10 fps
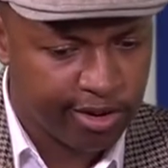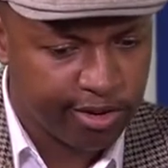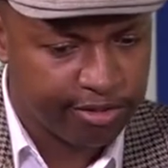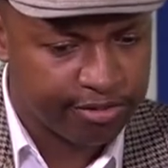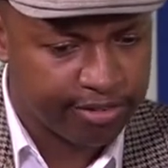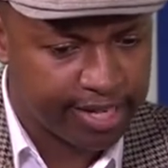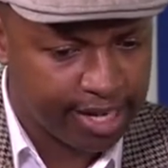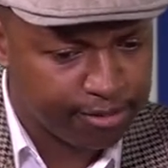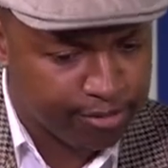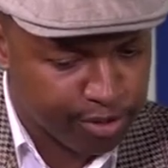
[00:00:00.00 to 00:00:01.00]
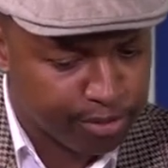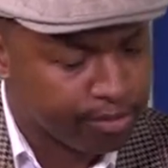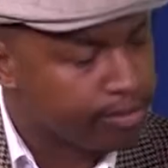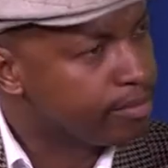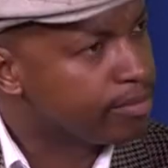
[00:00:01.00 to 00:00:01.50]
who've come
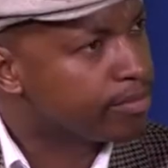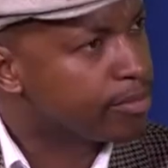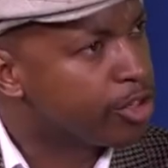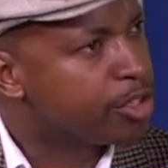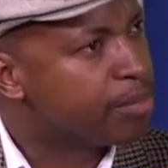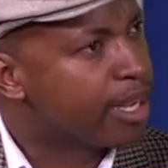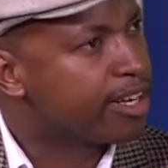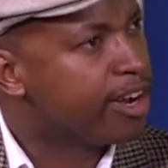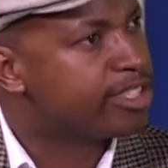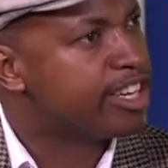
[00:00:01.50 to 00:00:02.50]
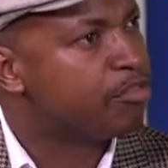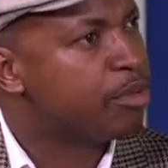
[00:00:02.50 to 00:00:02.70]
from good backgrounds and have